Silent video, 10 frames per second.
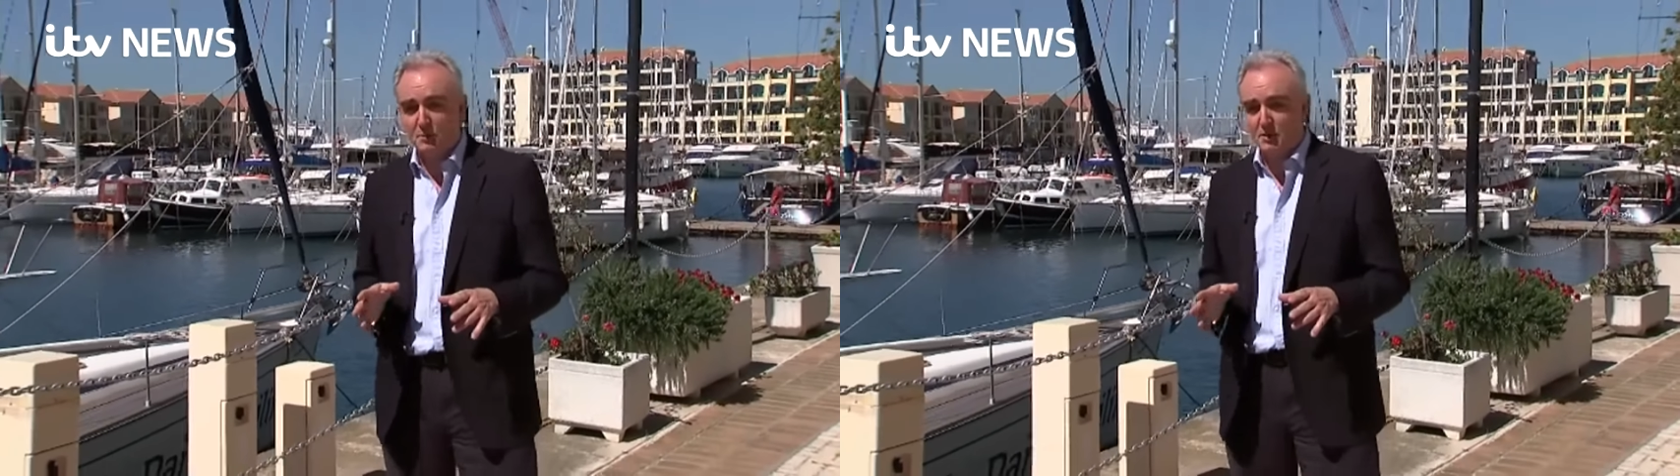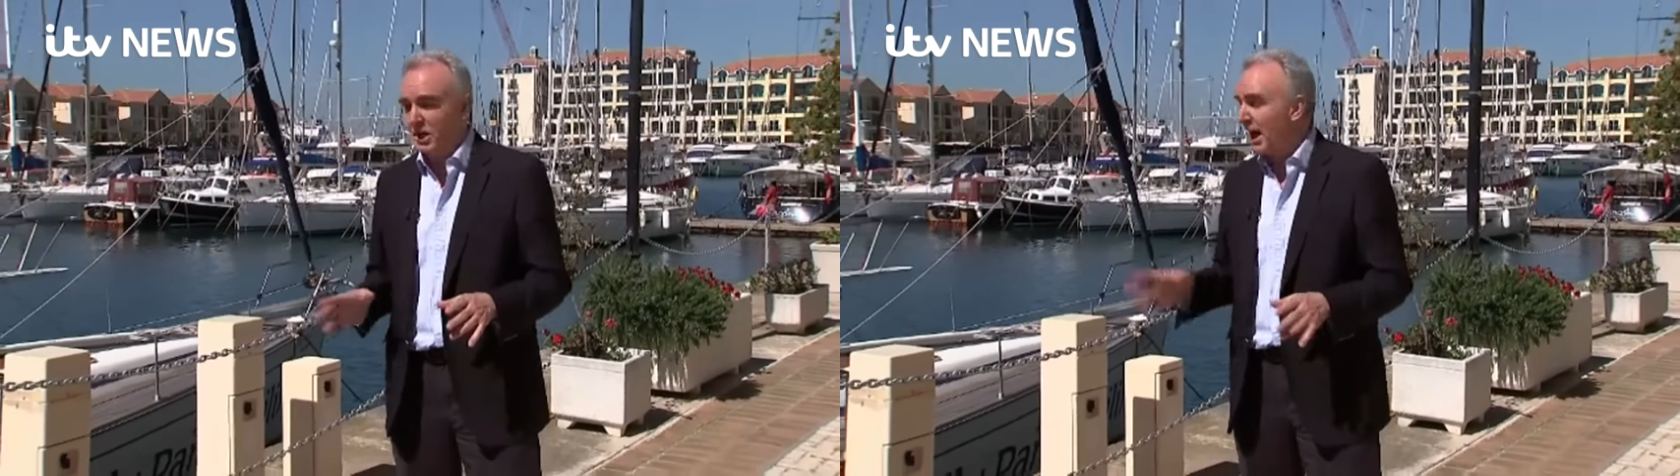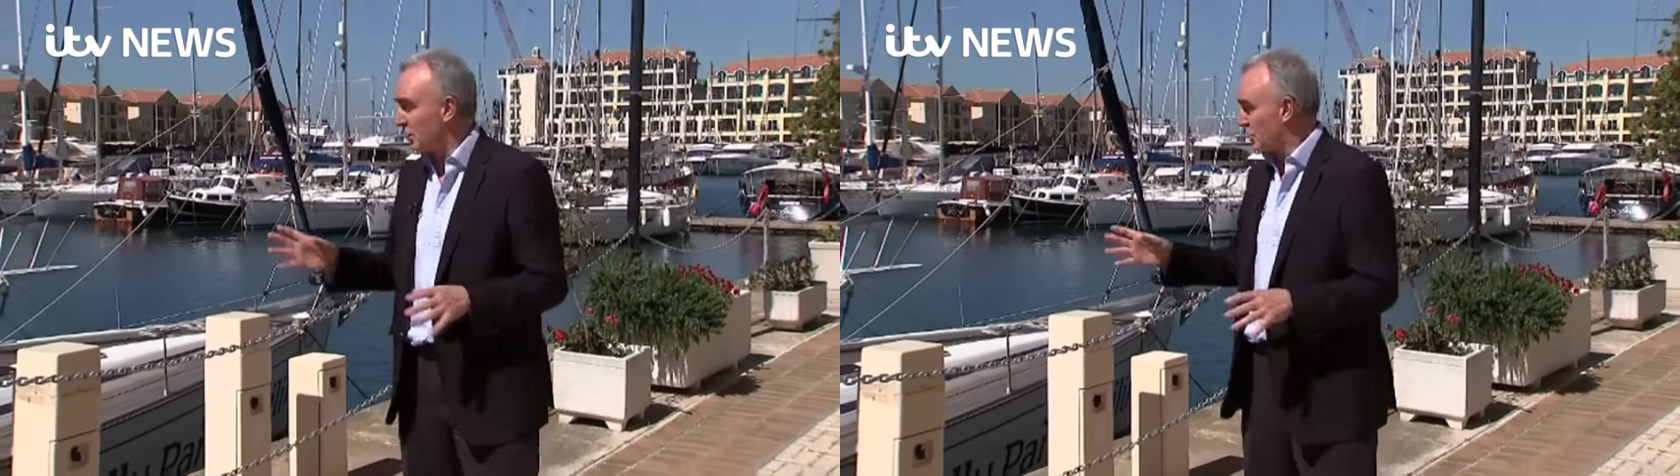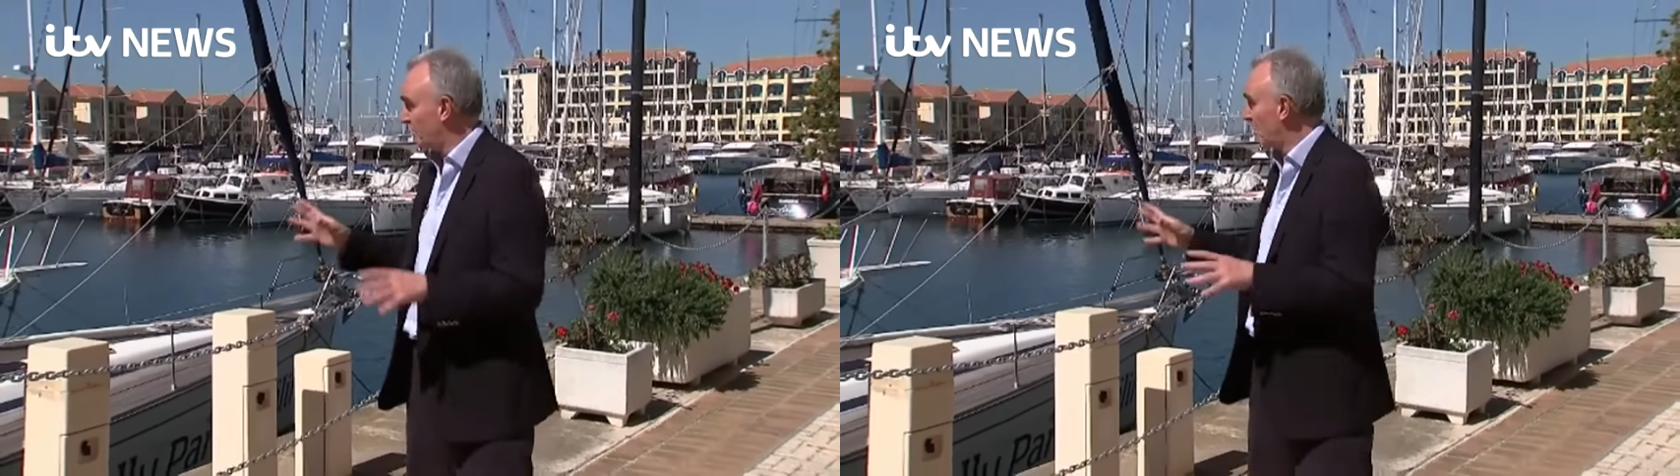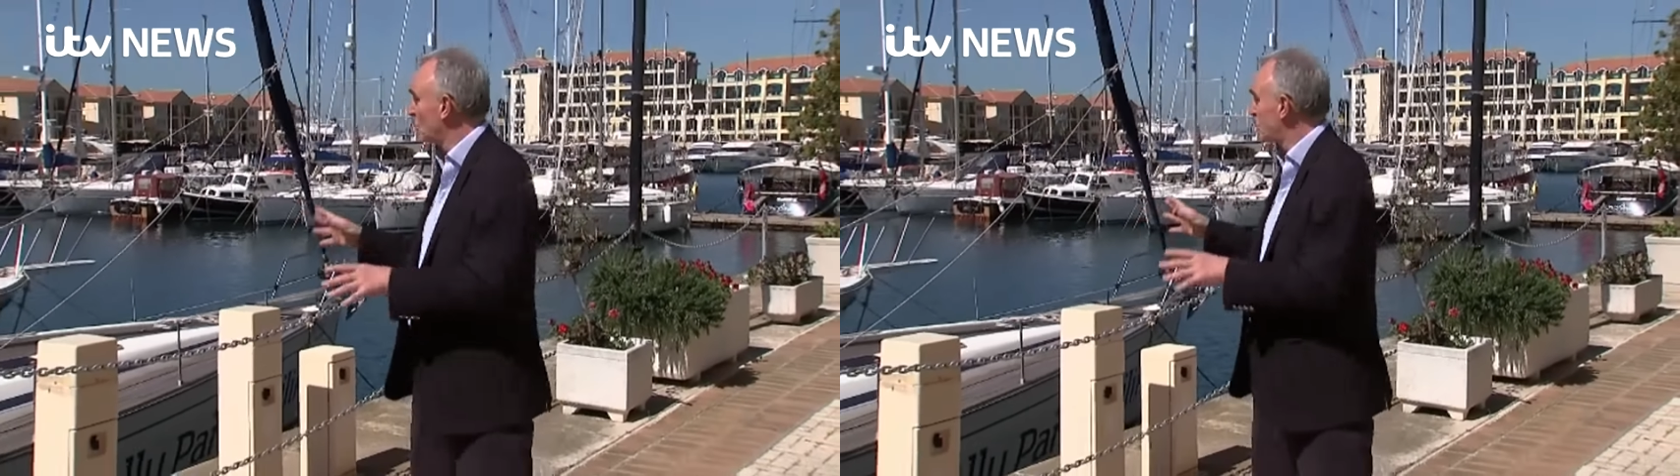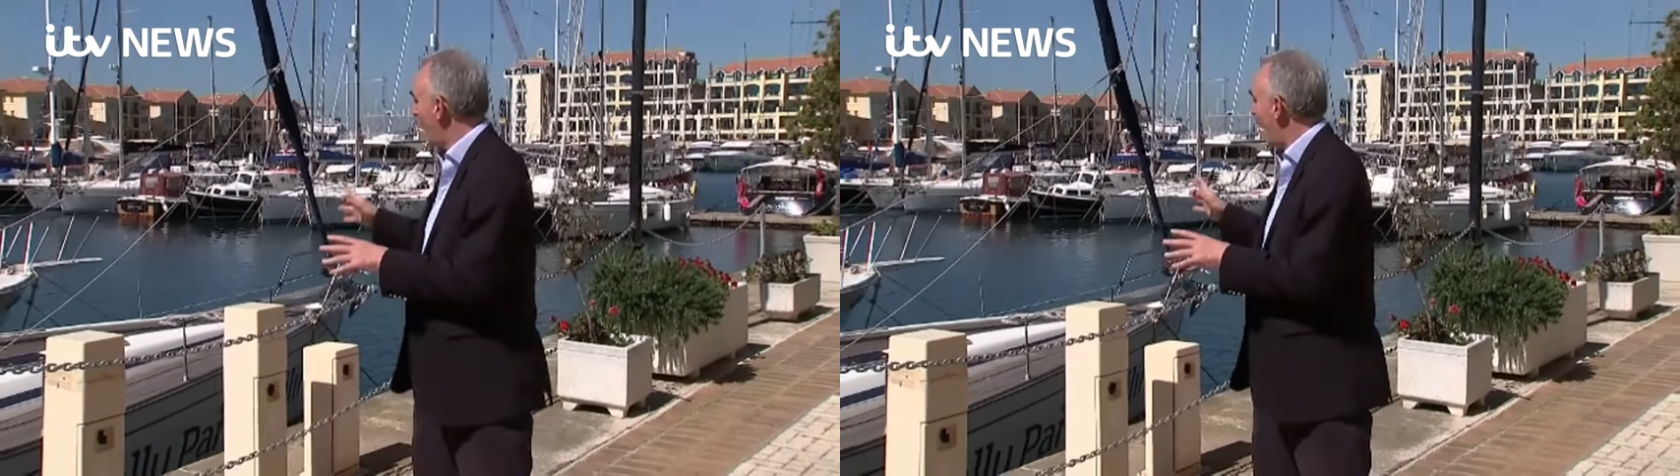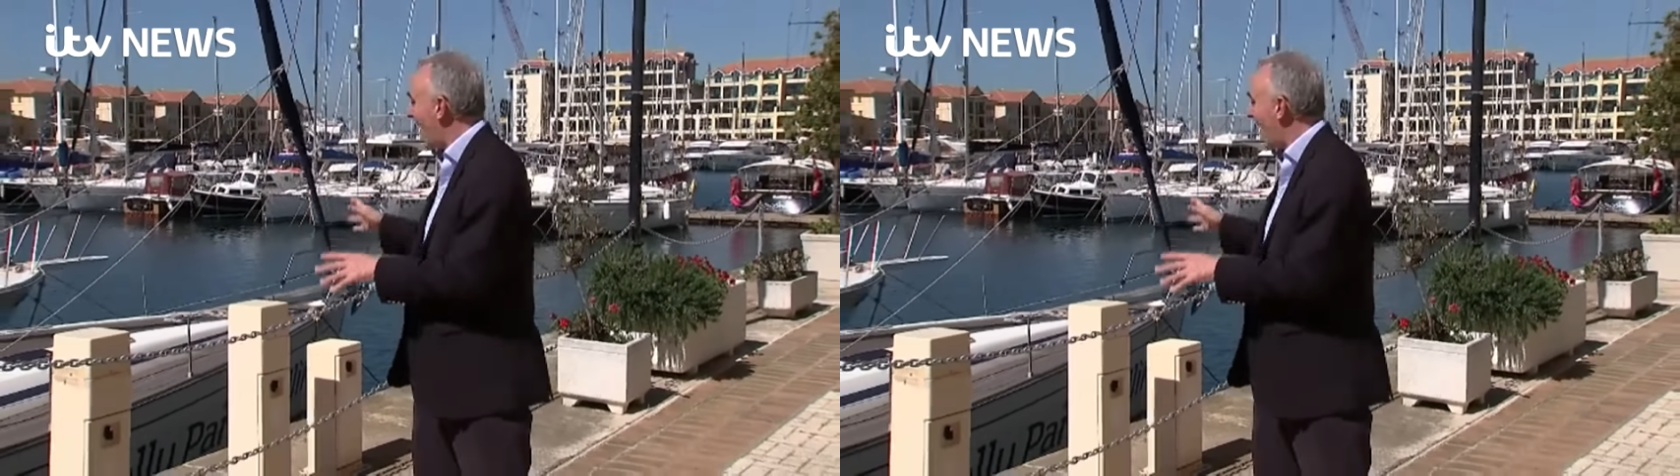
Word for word: to protect Gibraltar